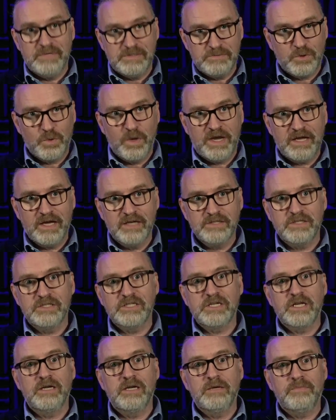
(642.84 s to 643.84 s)
It's quicker, so
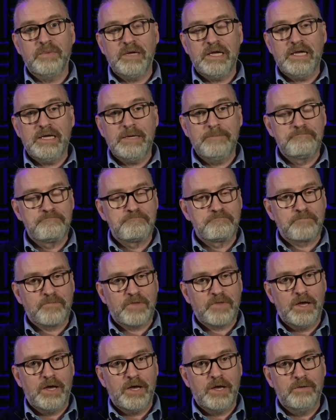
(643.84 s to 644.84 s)
it's going to be
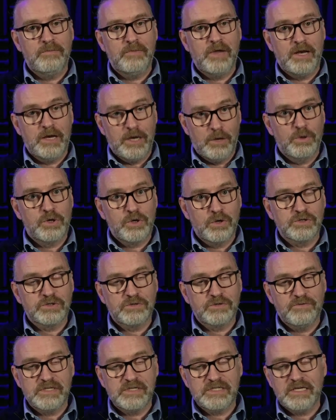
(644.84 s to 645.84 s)
a lower
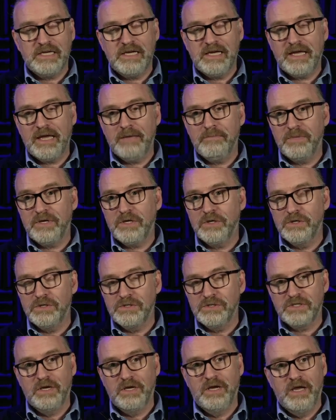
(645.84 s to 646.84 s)
cost, obviously, again,
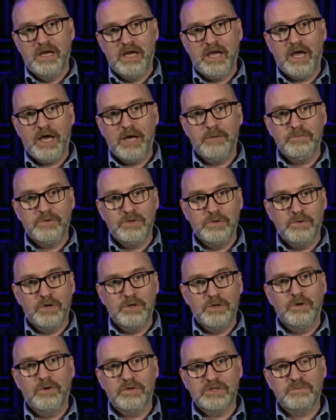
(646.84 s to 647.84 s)
because you
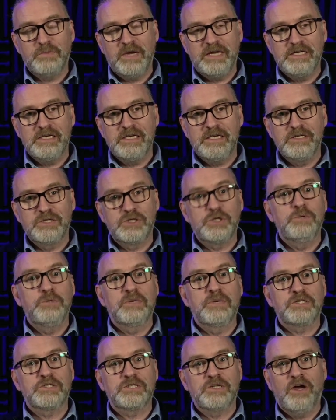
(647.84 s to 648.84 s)
are not spending
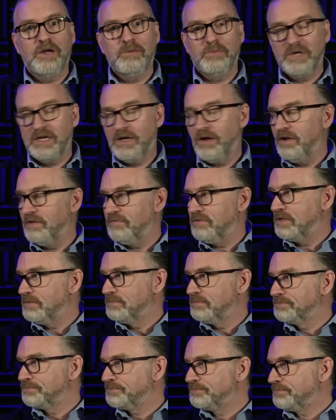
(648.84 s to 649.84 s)
too much time on it either.